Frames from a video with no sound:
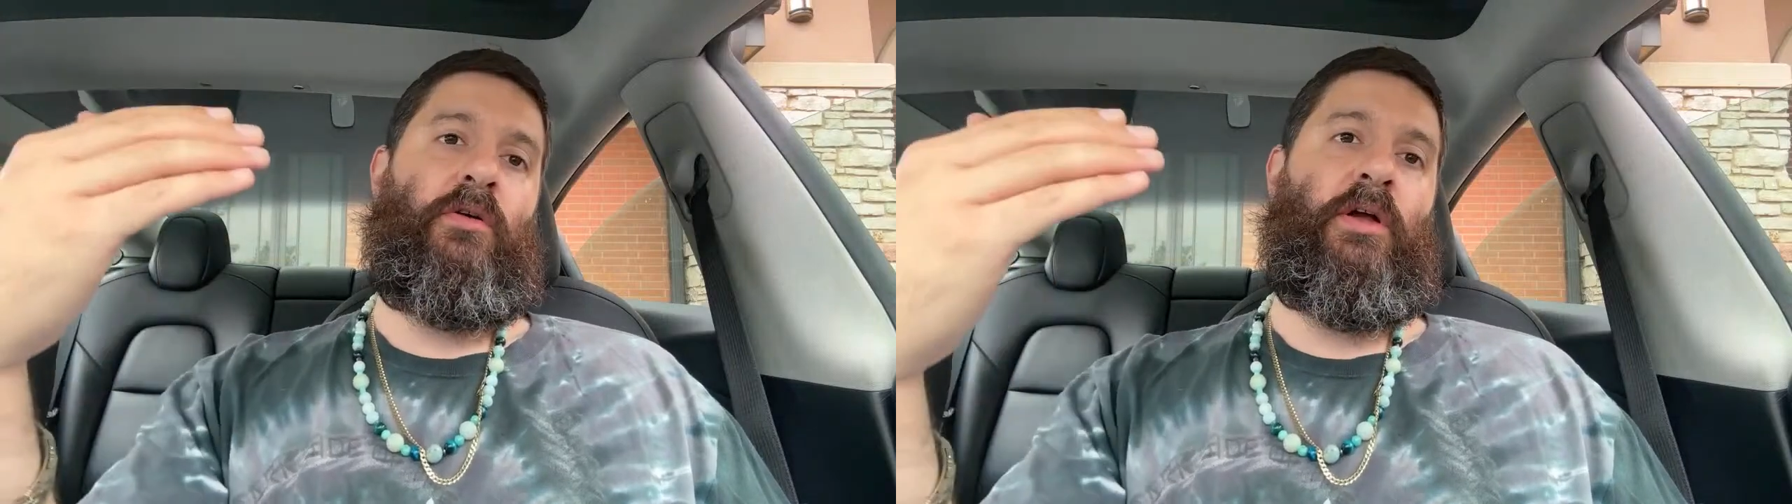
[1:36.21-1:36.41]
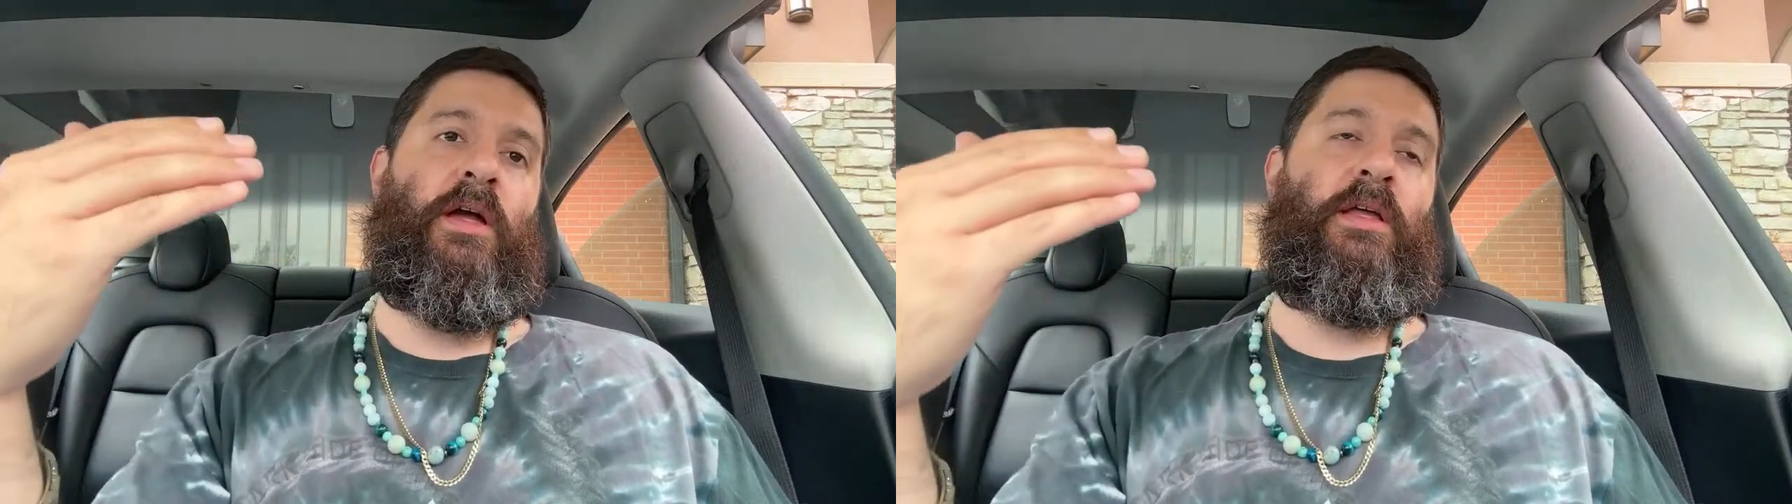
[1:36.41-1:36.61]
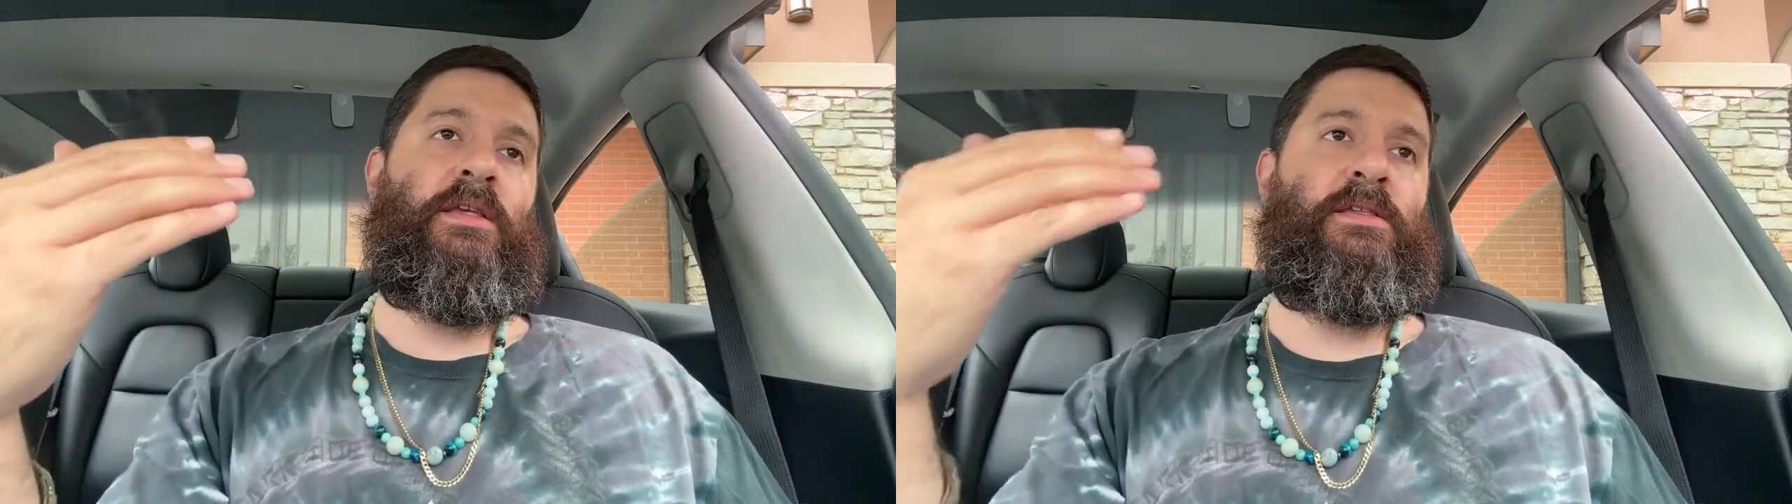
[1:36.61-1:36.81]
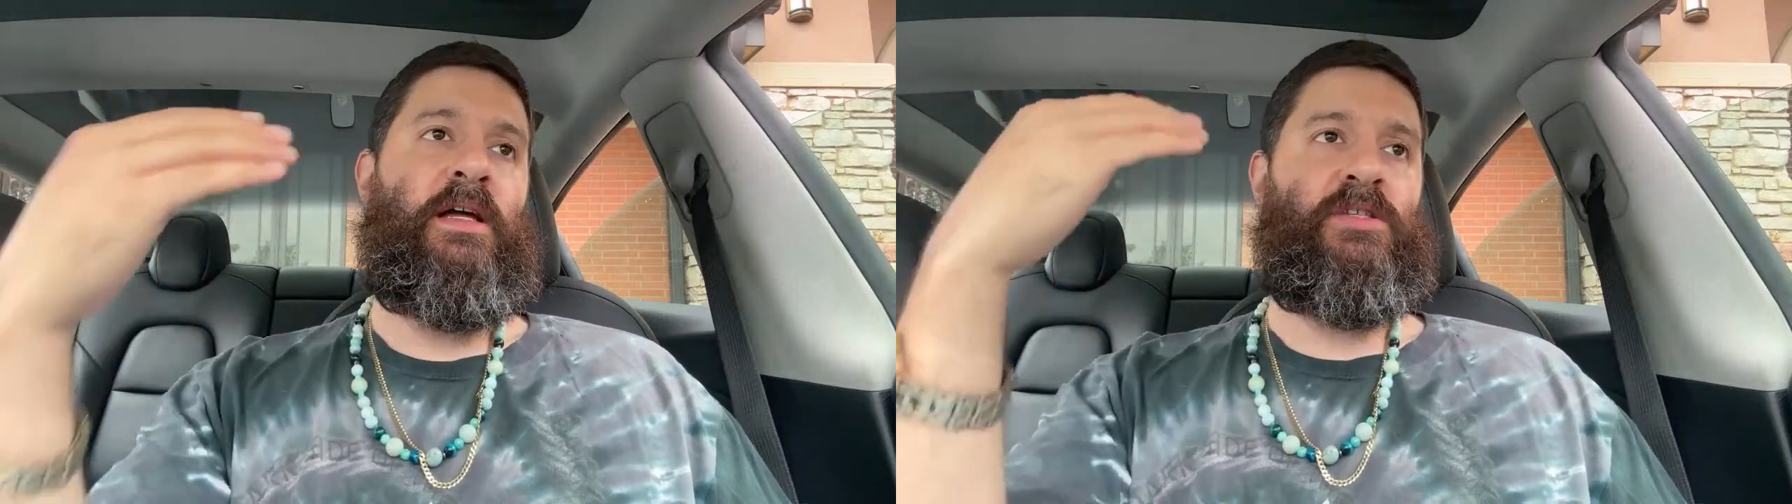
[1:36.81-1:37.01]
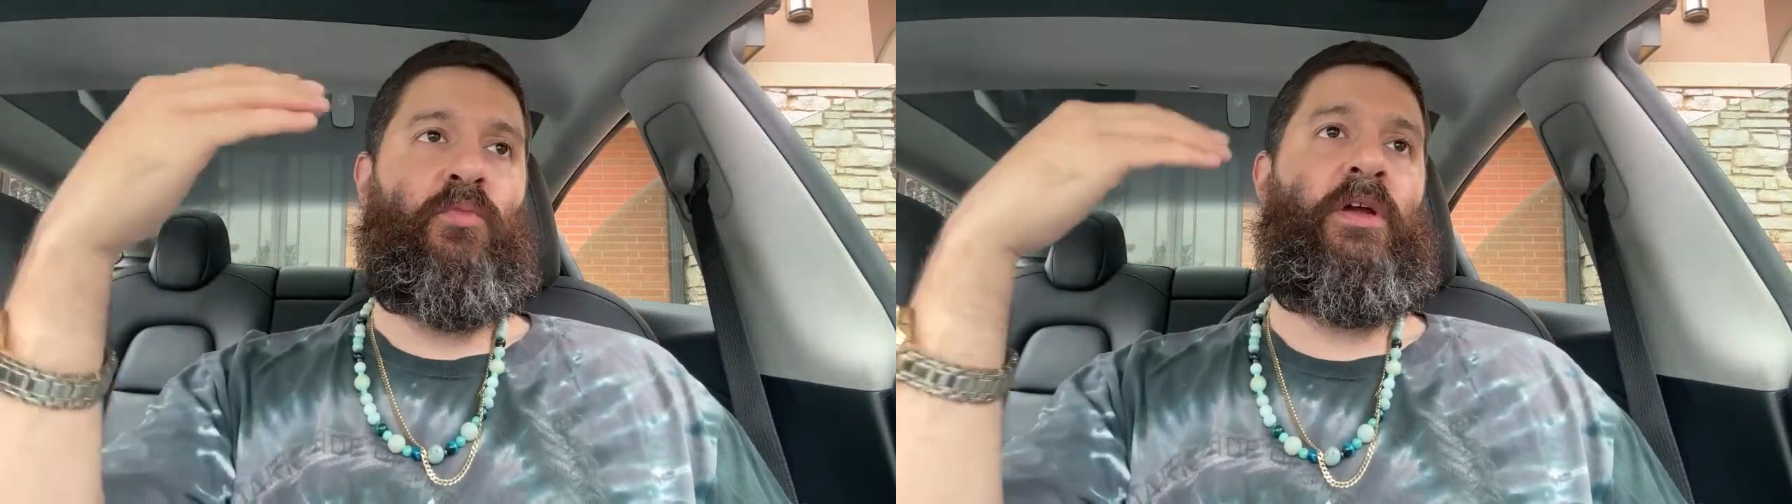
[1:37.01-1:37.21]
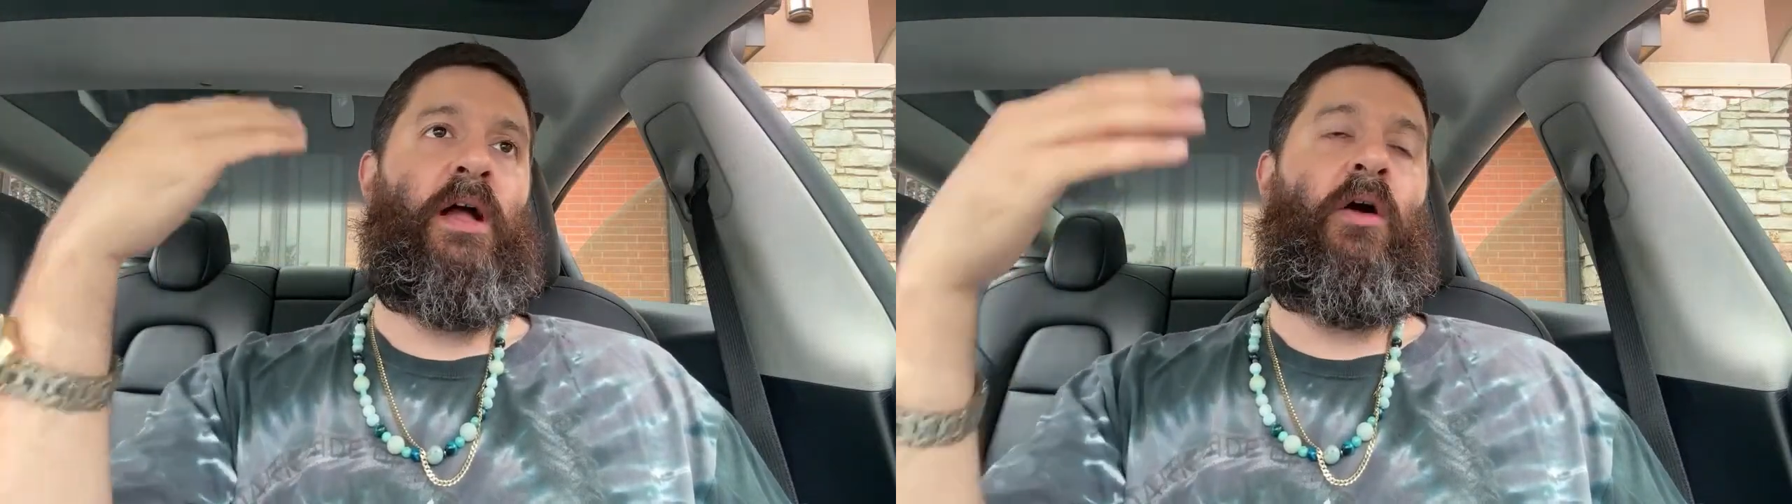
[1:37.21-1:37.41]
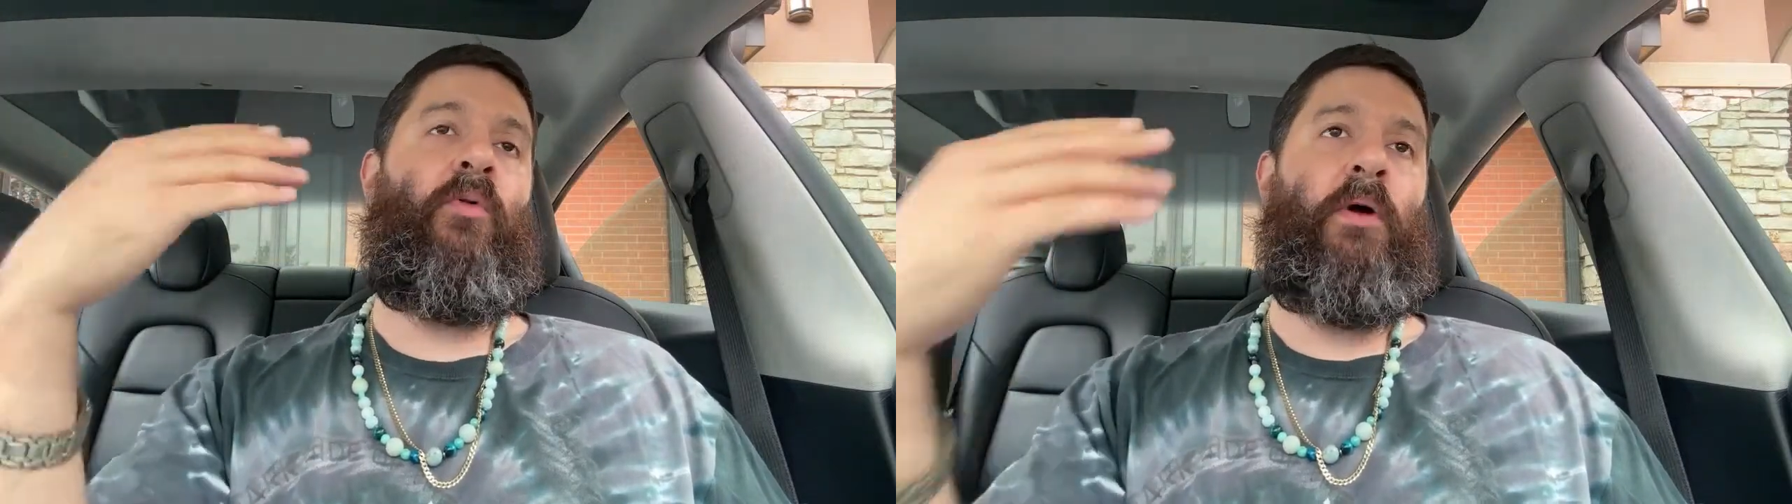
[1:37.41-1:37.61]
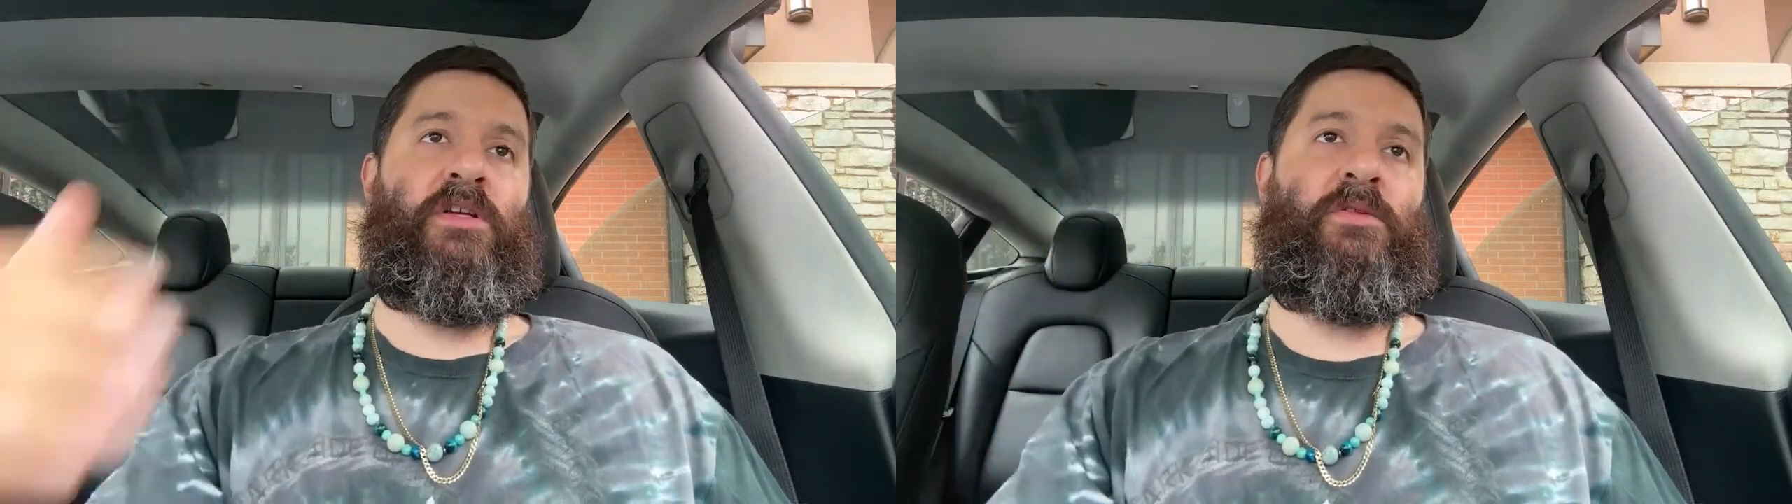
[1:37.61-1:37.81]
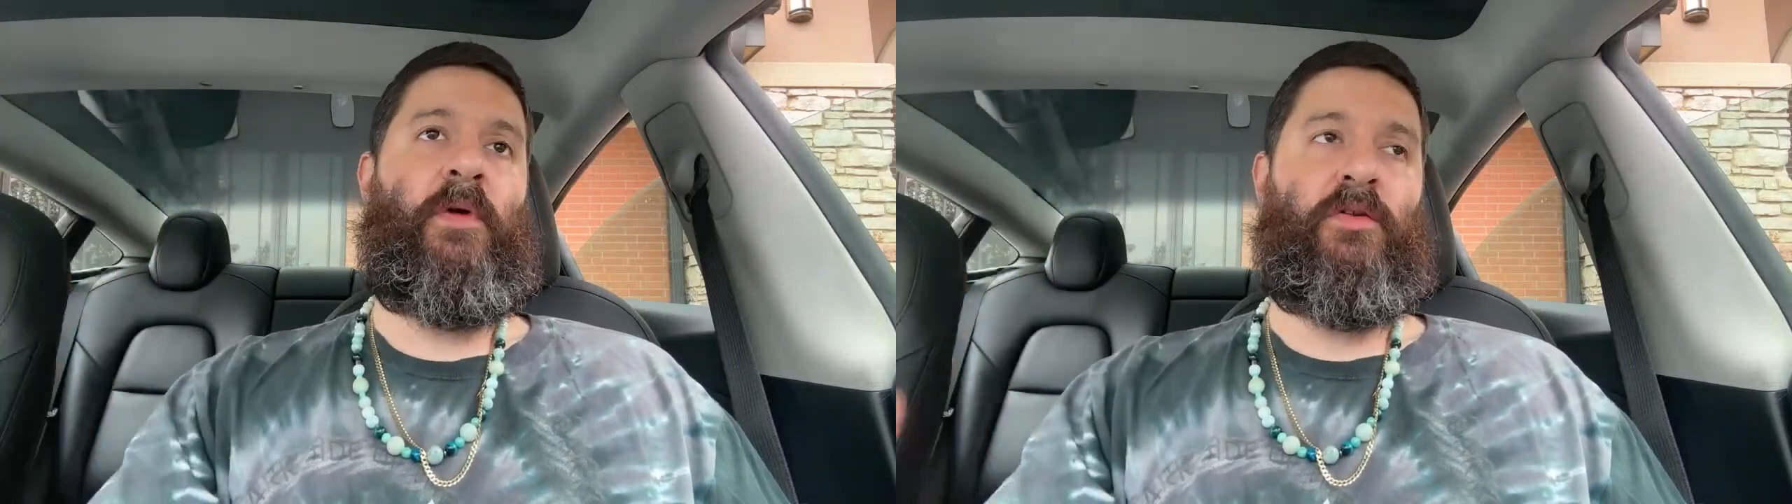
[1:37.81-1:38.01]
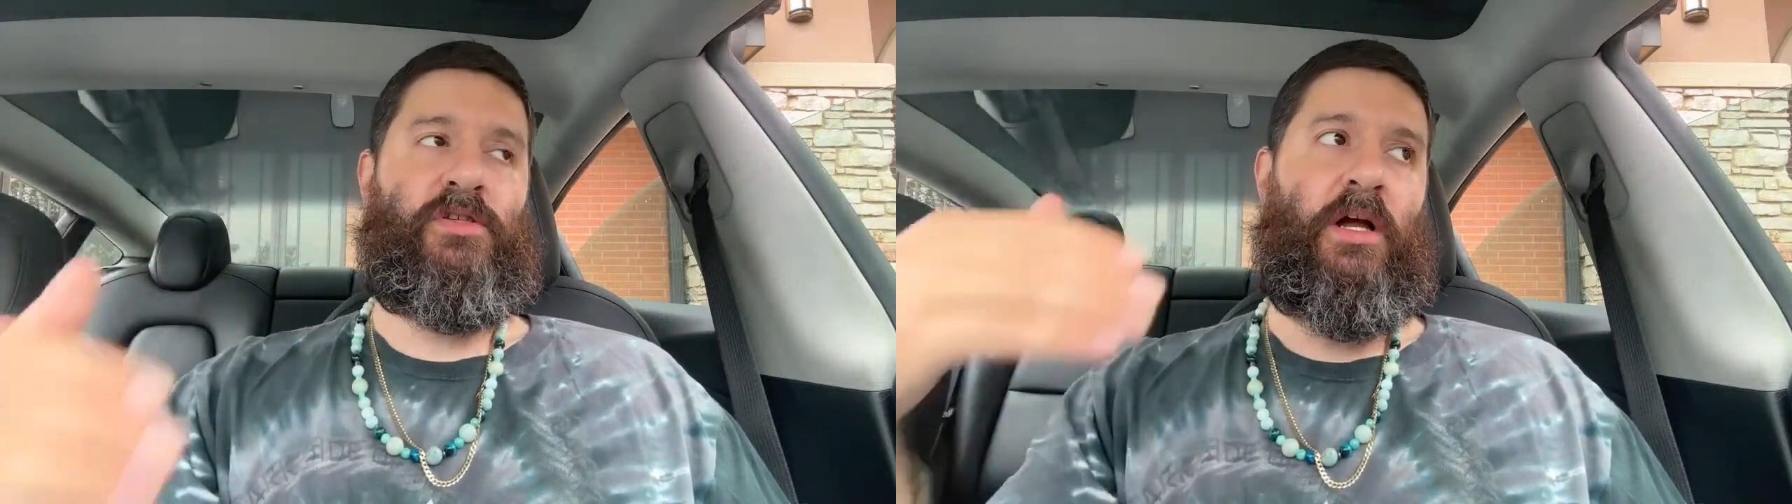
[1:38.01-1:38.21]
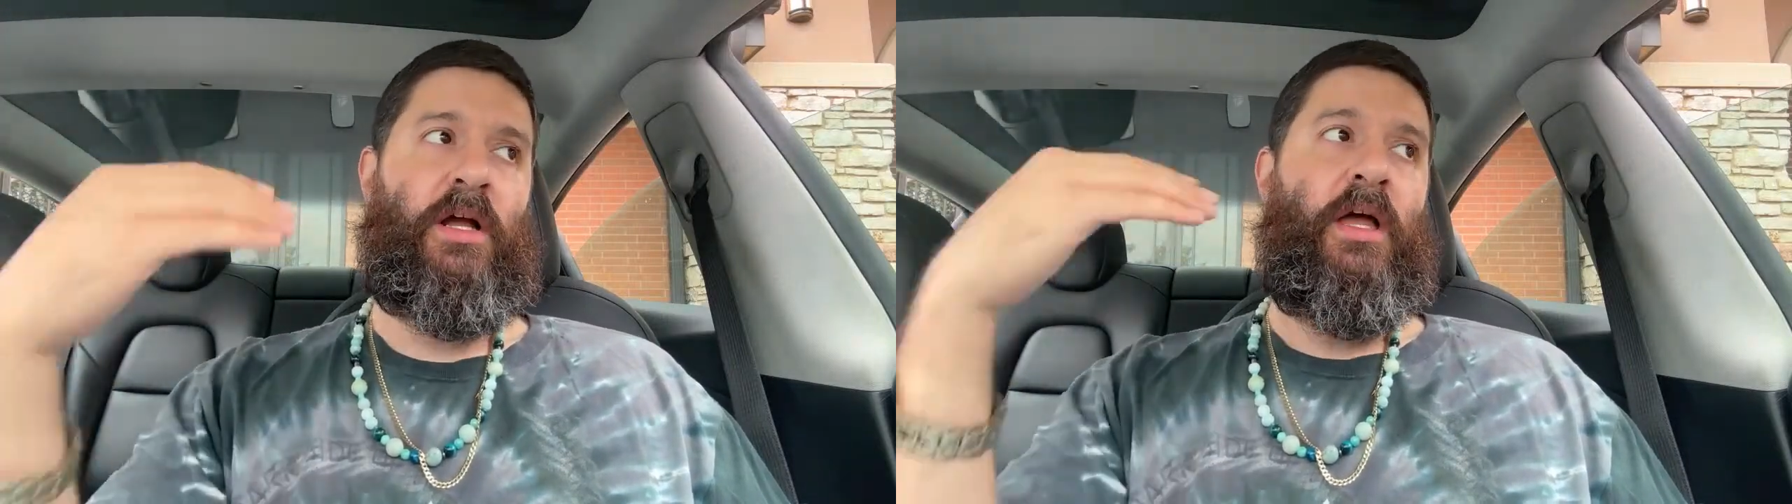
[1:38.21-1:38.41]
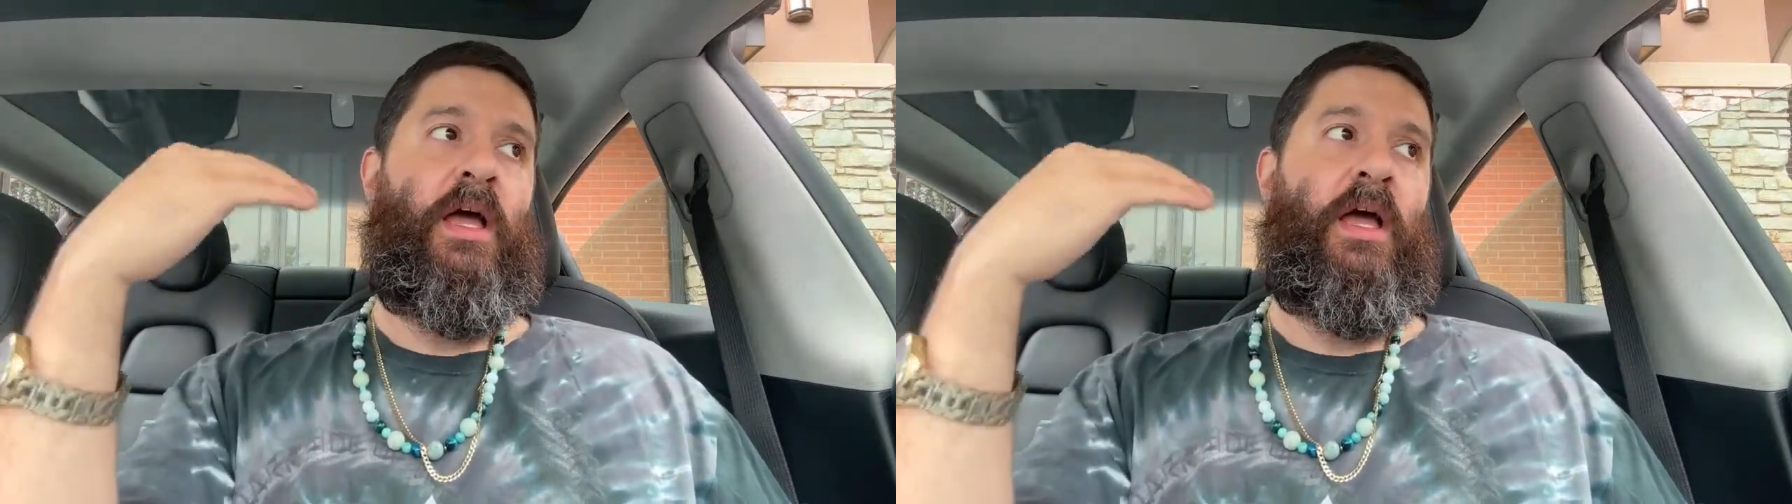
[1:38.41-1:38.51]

Okay, because that's the way Yahweh Shai